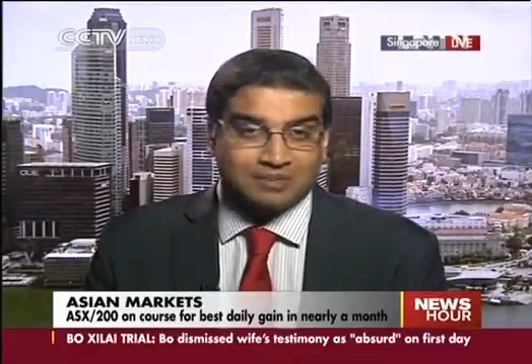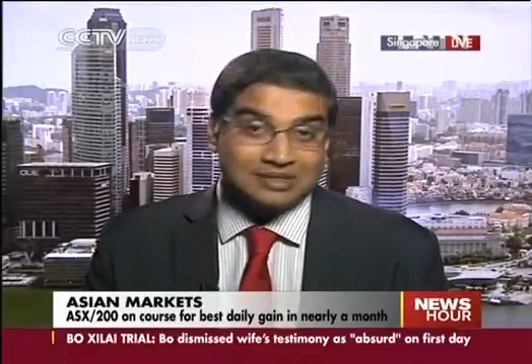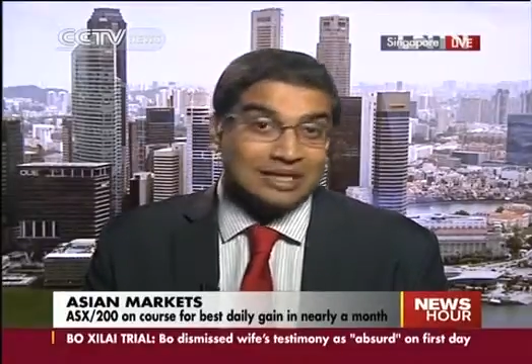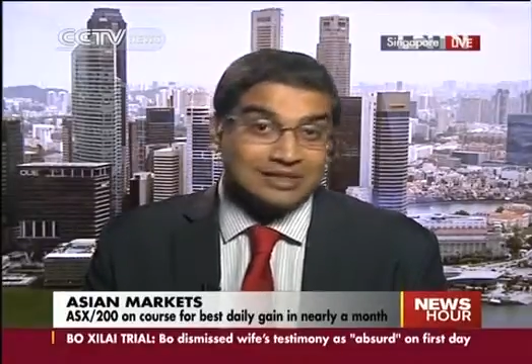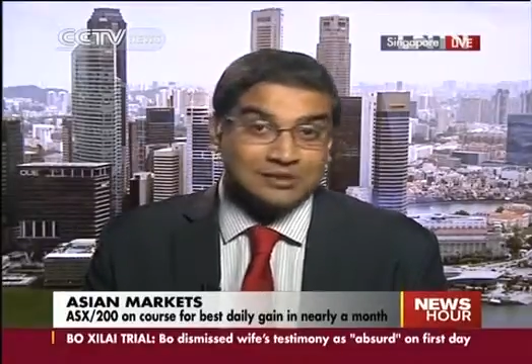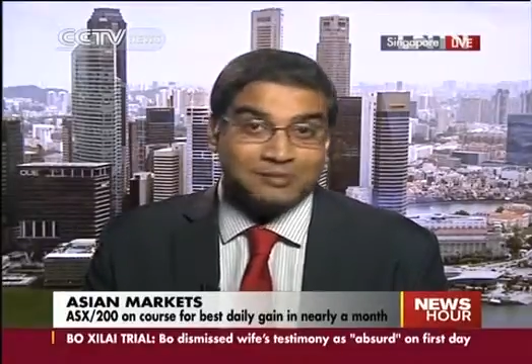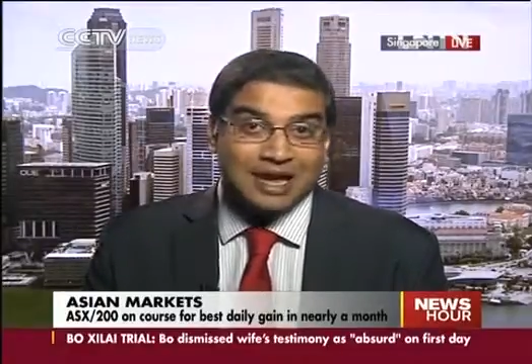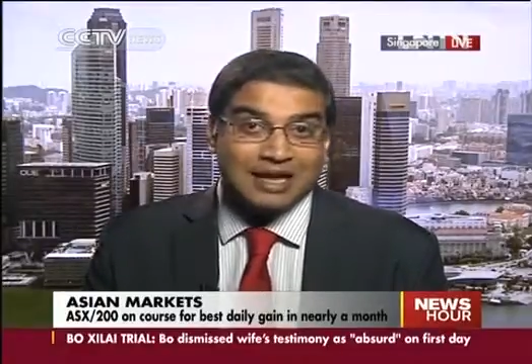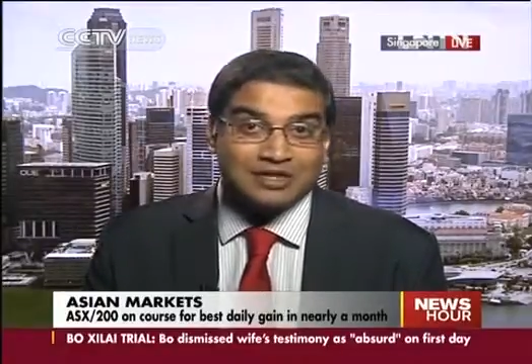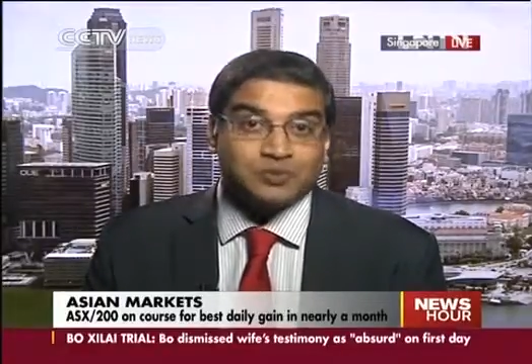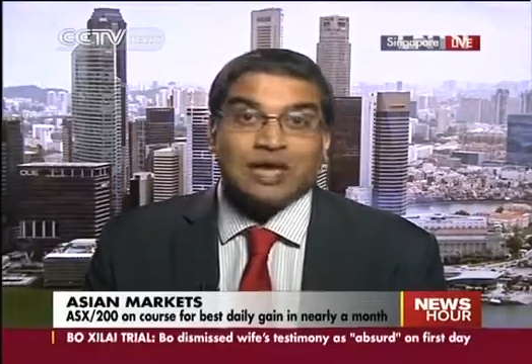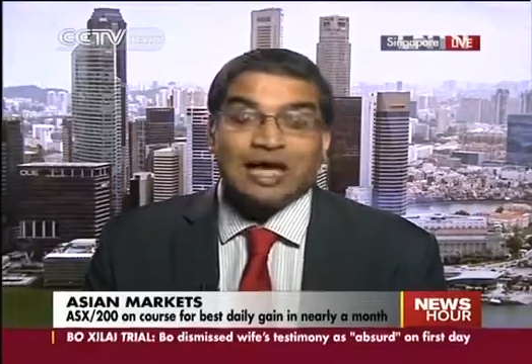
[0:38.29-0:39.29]
Besides
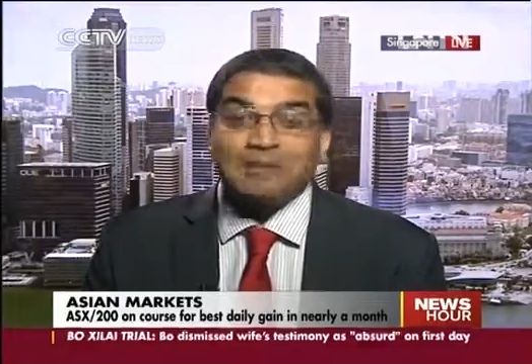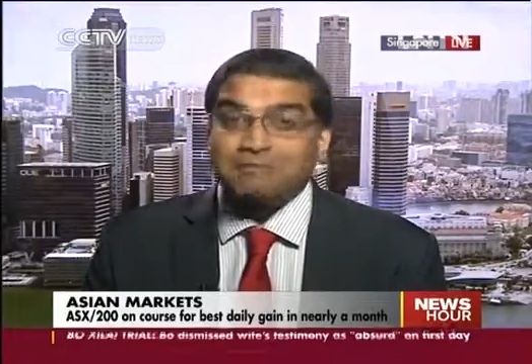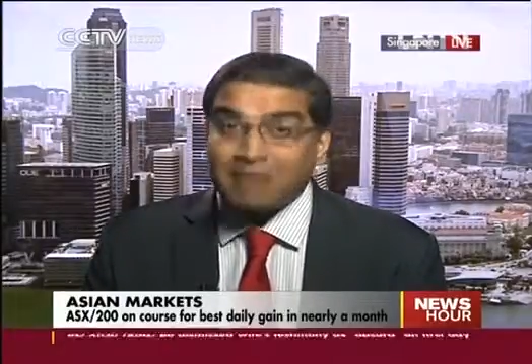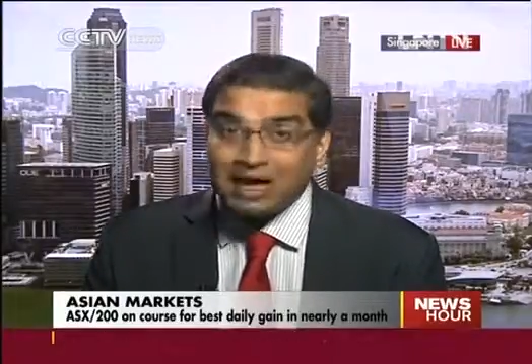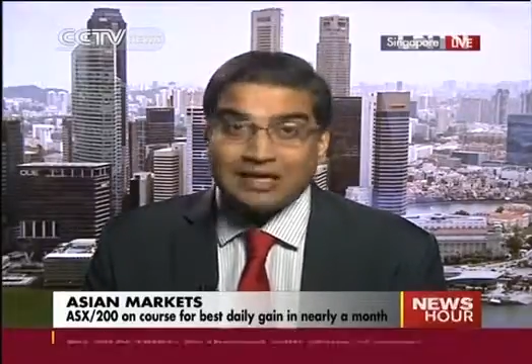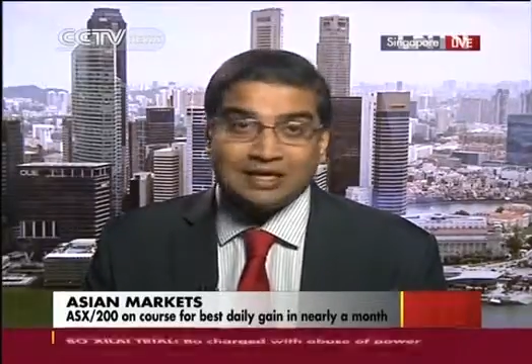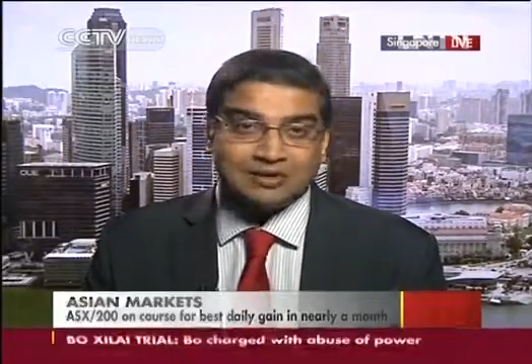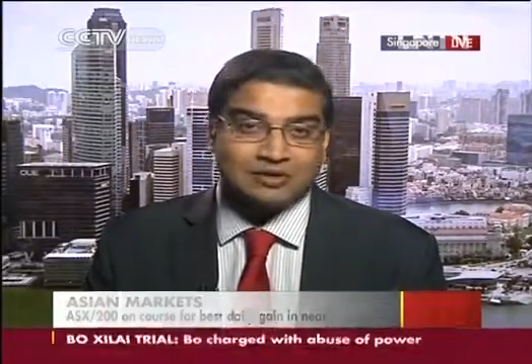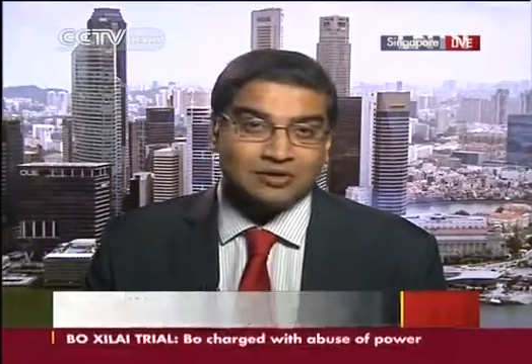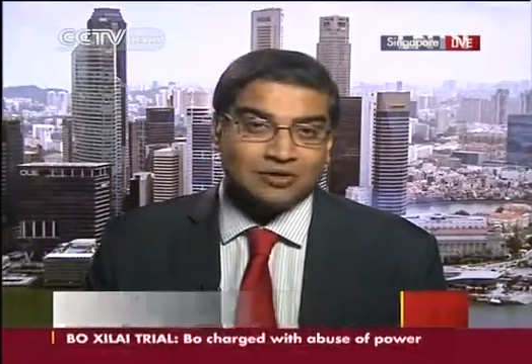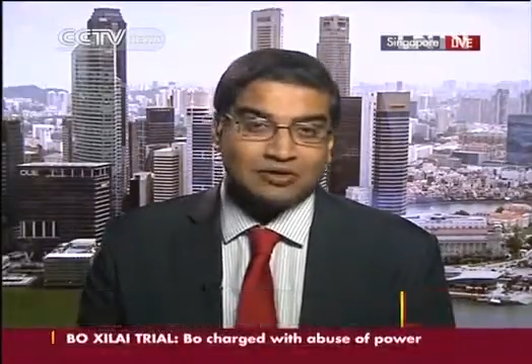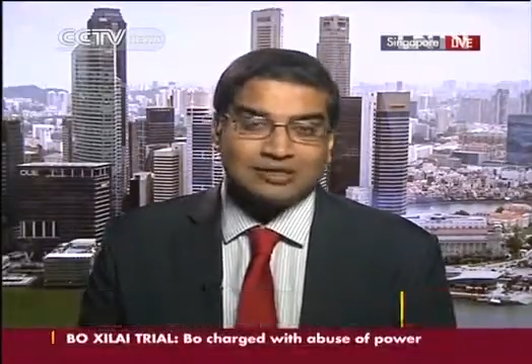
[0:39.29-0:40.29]
banks, we had mining
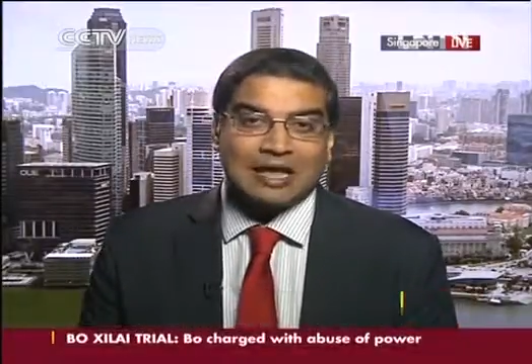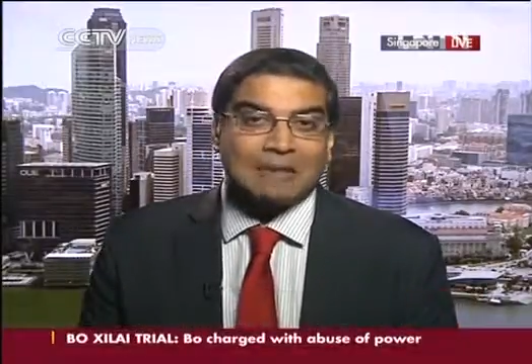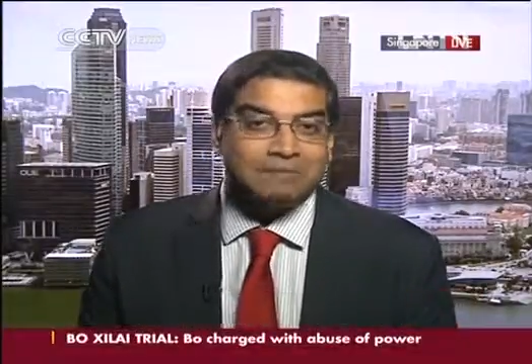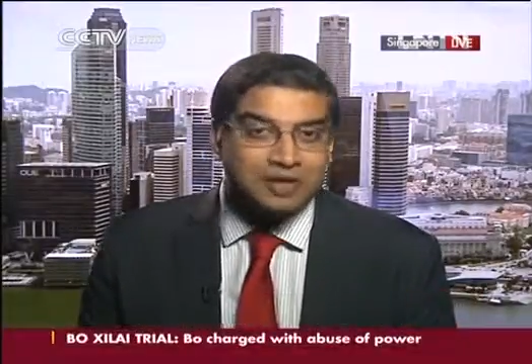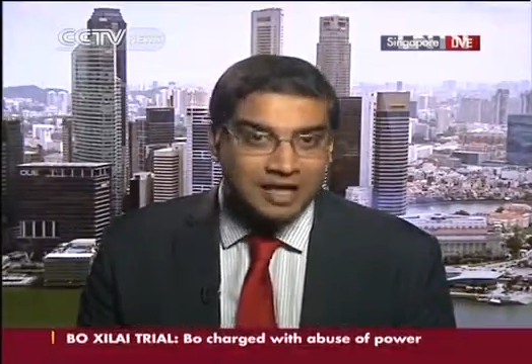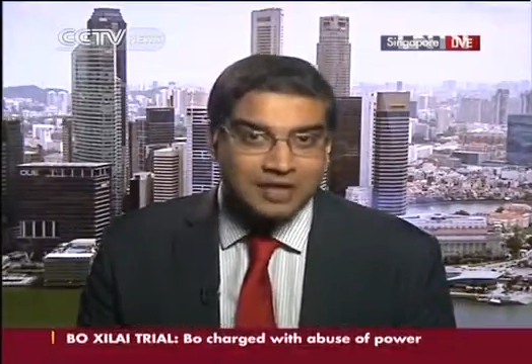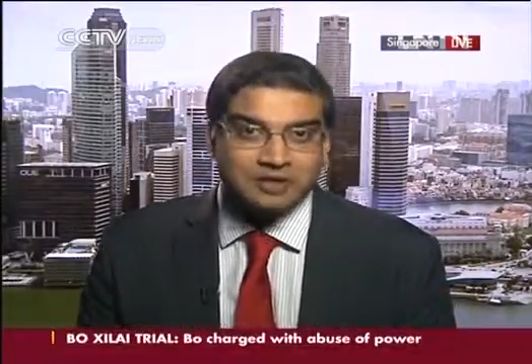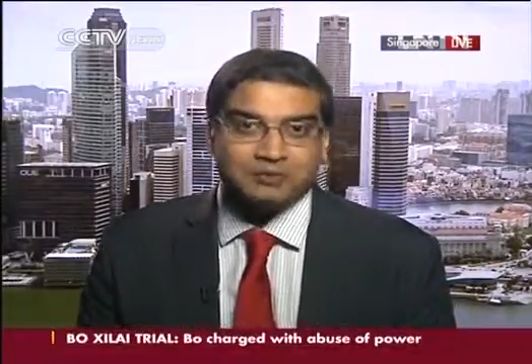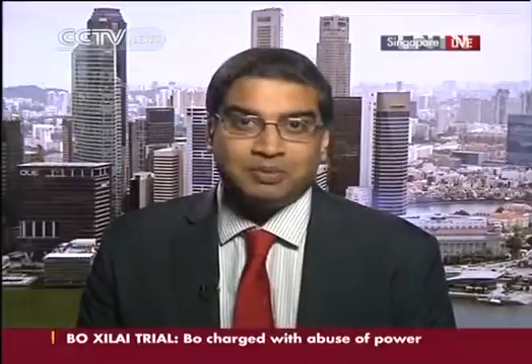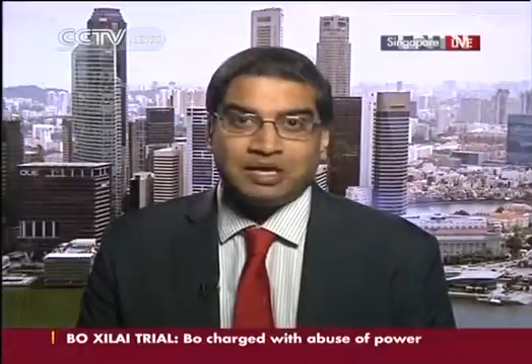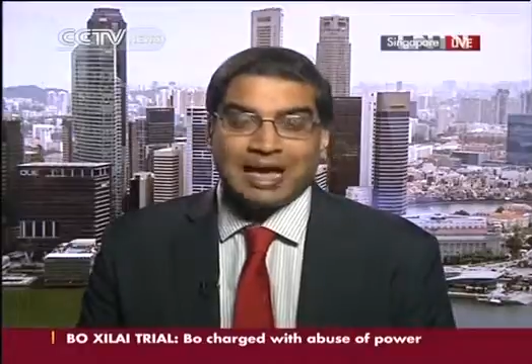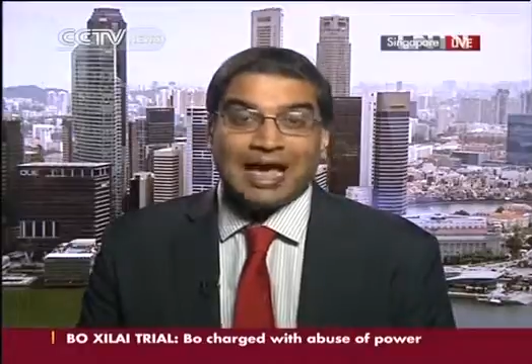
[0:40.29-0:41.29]
stocks like
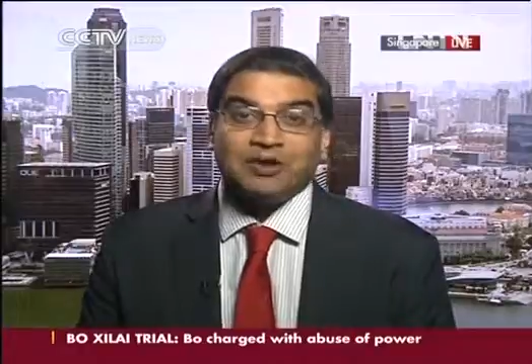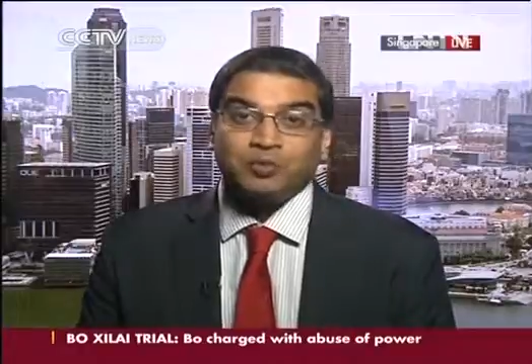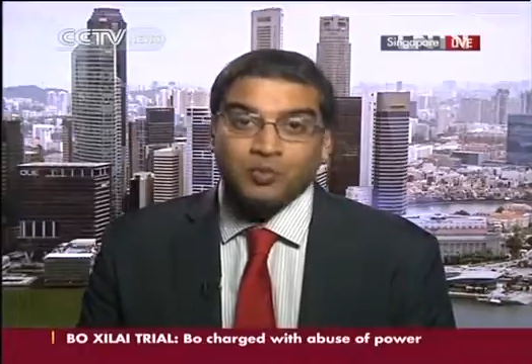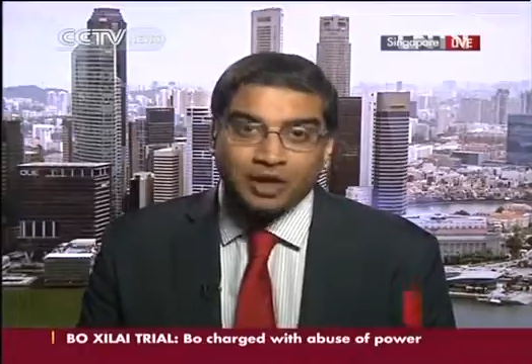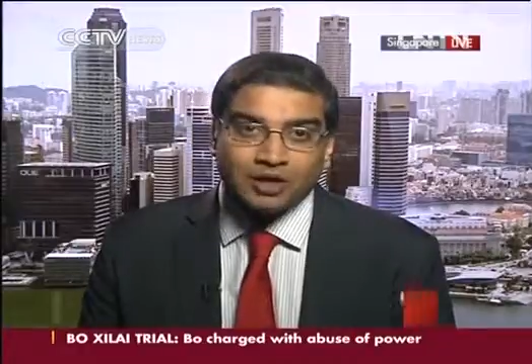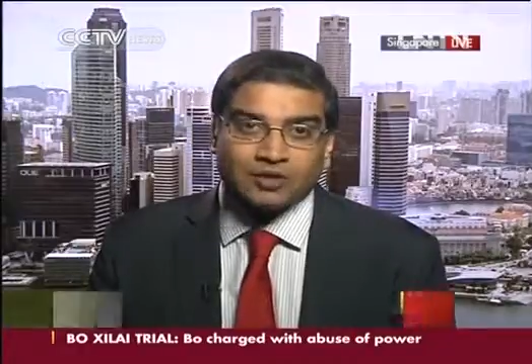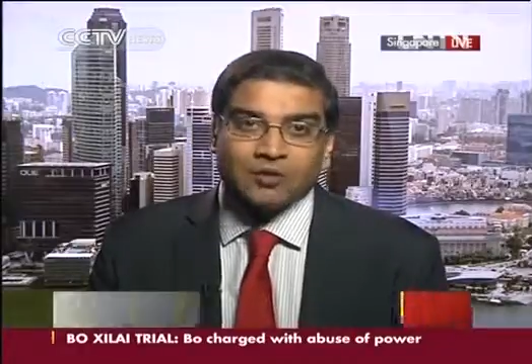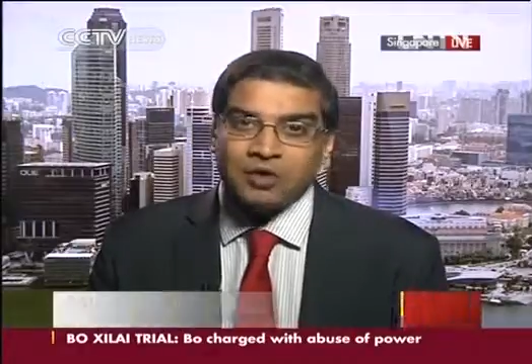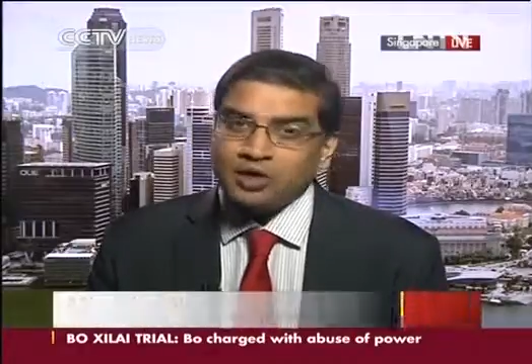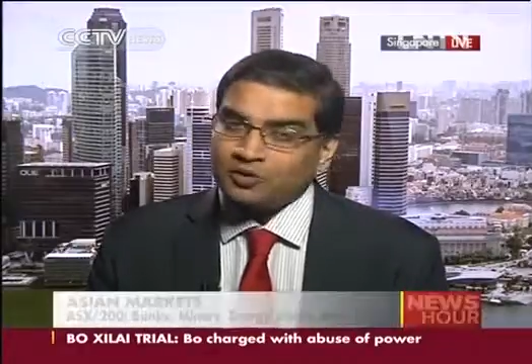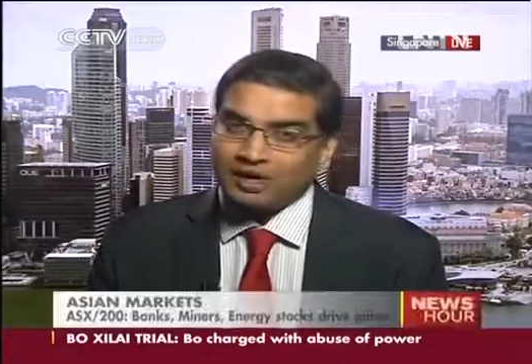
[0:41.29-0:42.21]
BHP and Rio